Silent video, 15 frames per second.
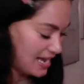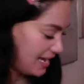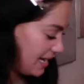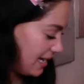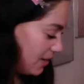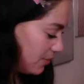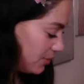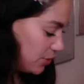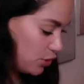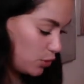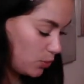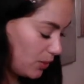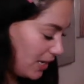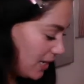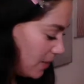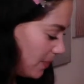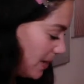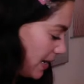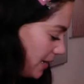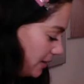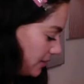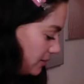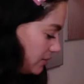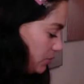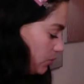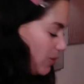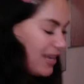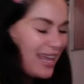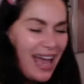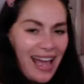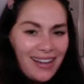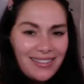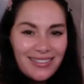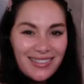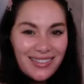How's your week been? Weekend?